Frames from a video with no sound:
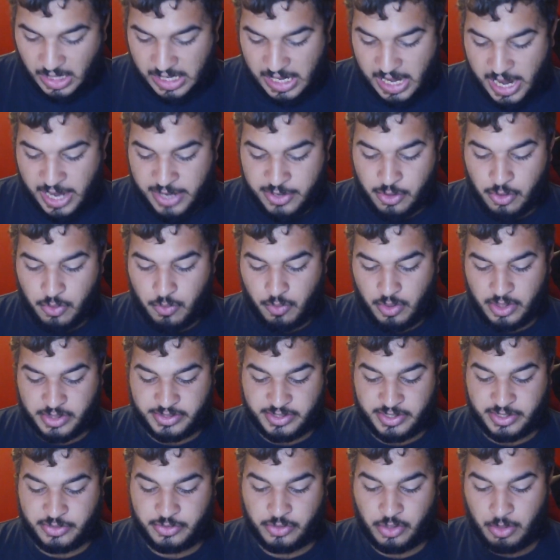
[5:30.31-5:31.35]
I don't want
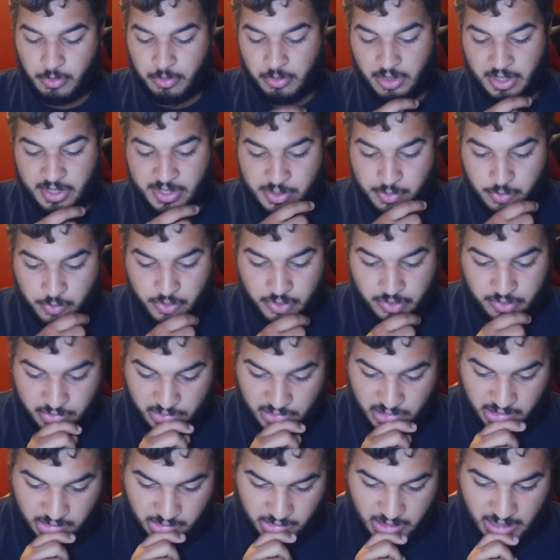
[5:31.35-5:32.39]
to trouble anyone.
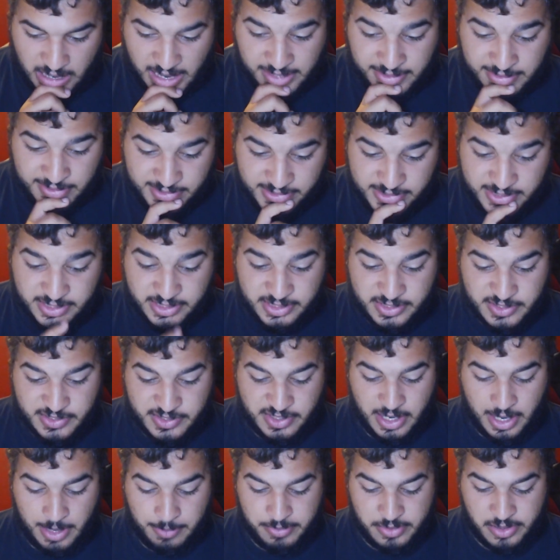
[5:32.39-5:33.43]
I need to
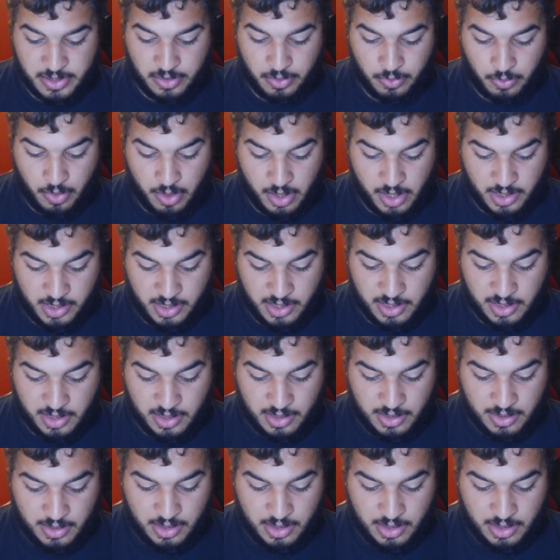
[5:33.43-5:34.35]
stop Shigaraki.